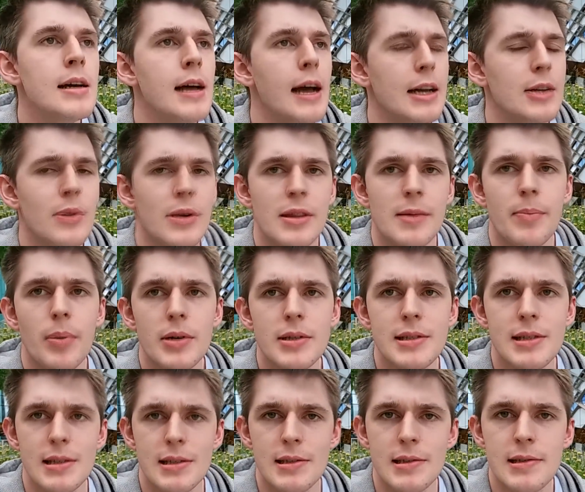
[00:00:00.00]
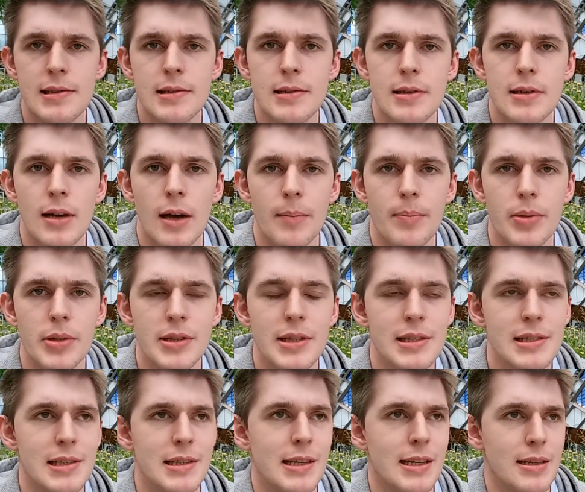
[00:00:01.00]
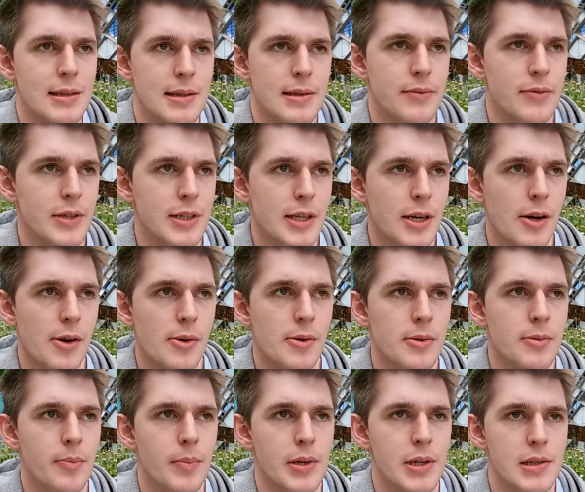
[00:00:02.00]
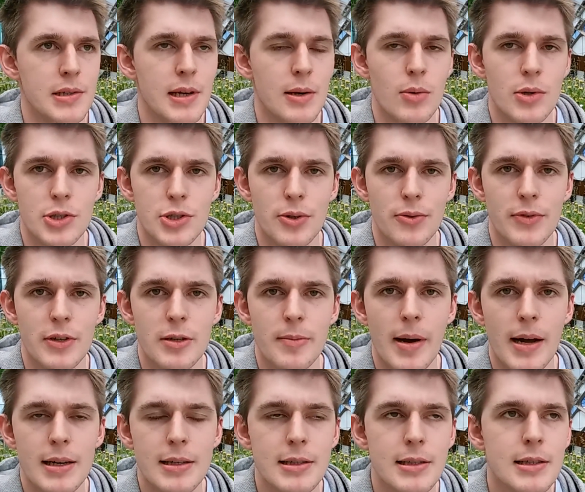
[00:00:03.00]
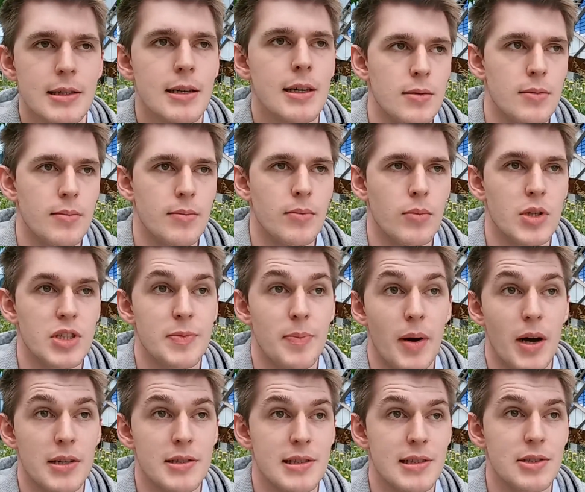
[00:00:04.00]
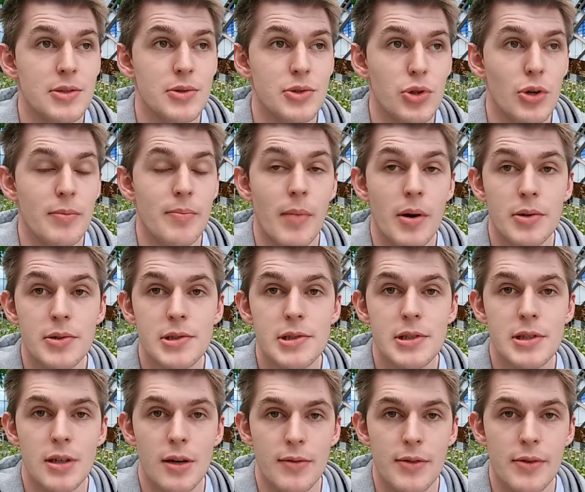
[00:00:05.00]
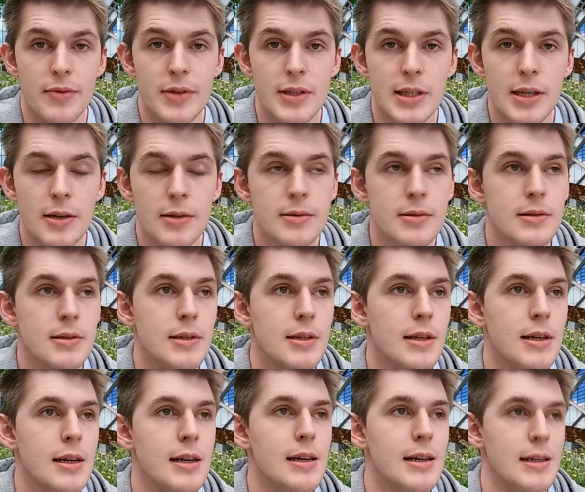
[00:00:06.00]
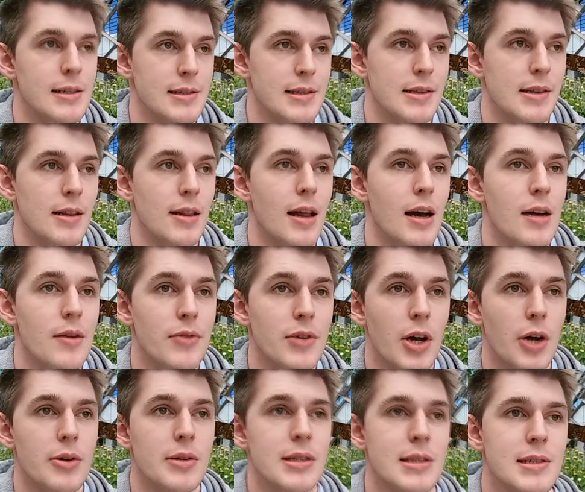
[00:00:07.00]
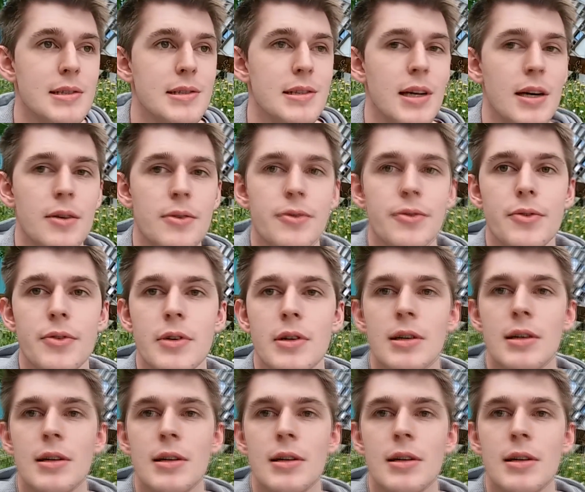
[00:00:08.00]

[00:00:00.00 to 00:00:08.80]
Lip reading: Anyway, the point is, I'm putting this at the end of the video because I want your feedback. Which parts did you enjoy most of the video? Is it the live coding stuff?